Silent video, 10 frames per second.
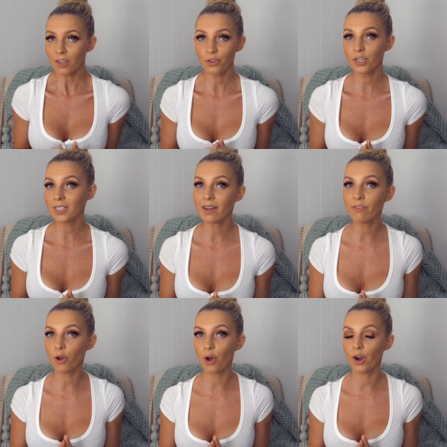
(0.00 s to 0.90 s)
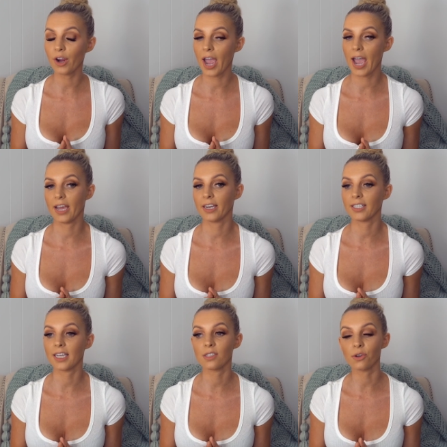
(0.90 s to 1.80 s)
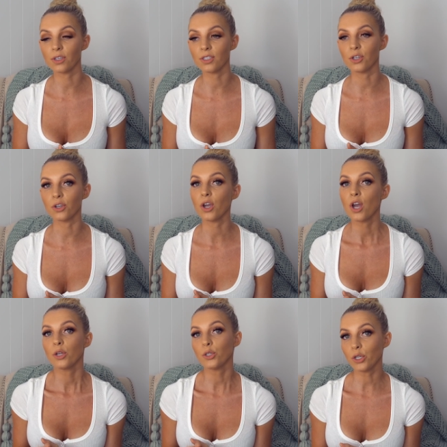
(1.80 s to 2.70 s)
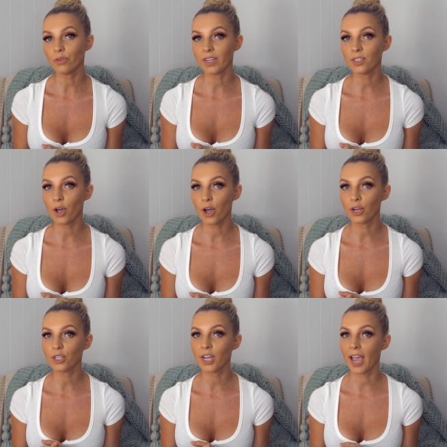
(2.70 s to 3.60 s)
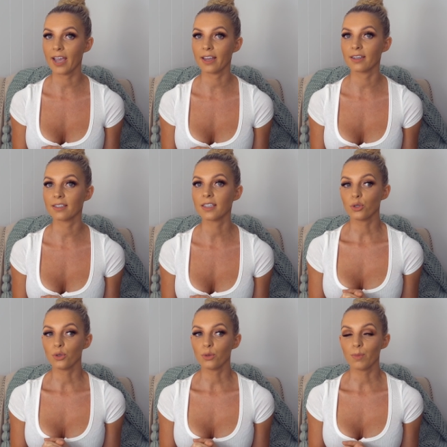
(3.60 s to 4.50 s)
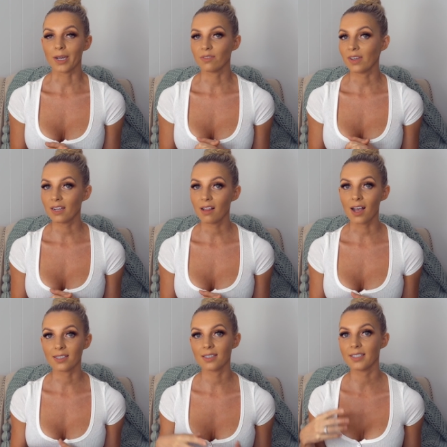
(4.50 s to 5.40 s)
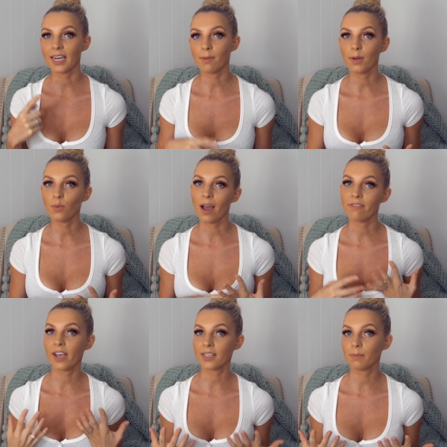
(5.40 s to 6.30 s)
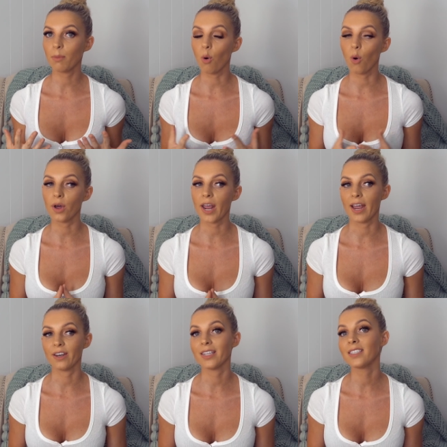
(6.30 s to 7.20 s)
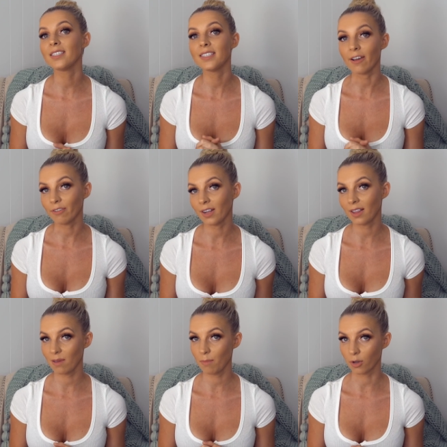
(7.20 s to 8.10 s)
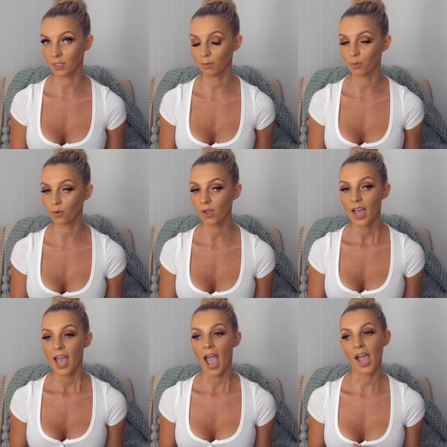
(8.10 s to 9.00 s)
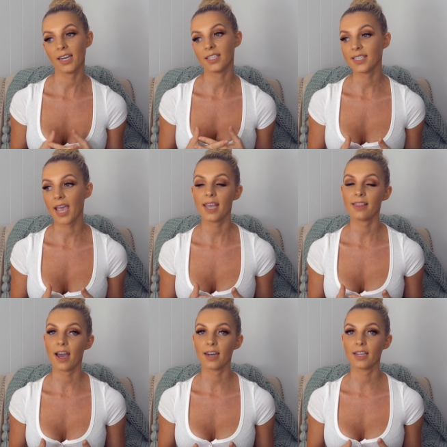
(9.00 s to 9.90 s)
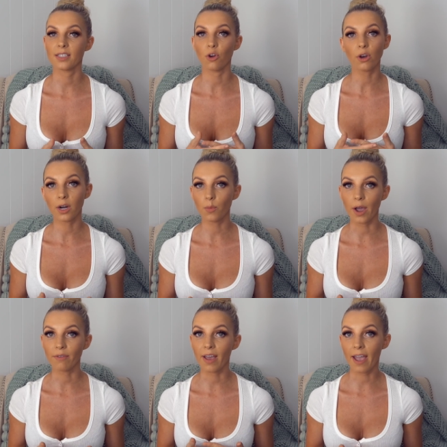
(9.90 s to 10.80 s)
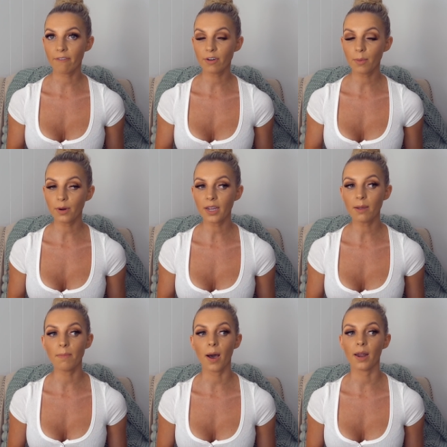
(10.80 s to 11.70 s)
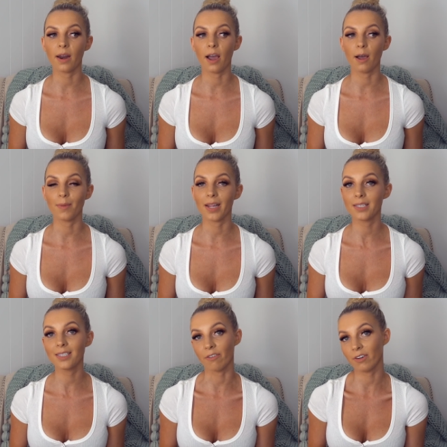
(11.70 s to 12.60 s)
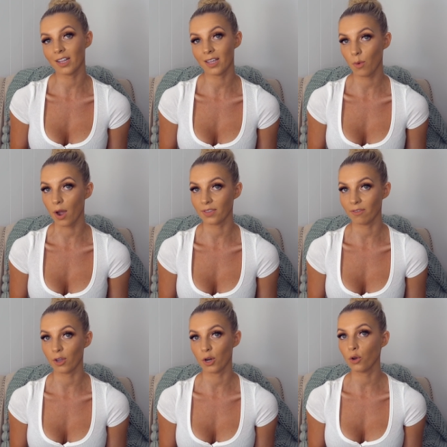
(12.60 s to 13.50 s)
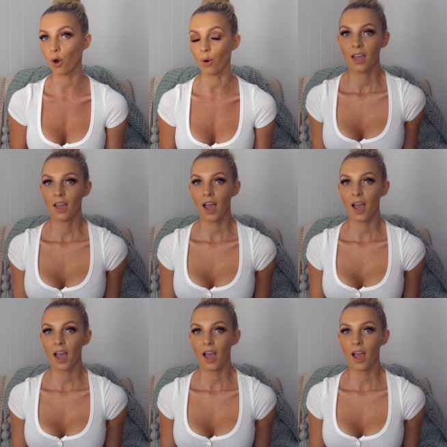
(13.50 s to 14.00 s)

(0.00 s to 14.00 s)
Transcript: you just never know and as long as you do your research and do breastfeeding classes, get a midwife, get support and it's definitely possible. And in saying that, it's not going to work for everybody but um, it's definitely worth giving it a go.